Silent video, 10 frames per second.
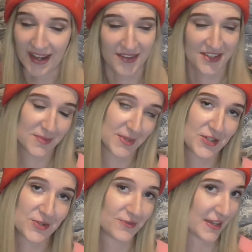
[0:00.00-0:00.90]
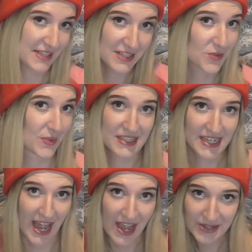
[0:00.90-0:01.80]
I got a special fancy swing
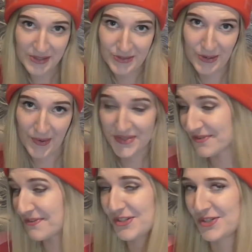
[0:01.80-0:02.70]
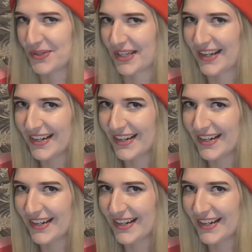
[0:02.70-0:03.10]
tag, so it's official, you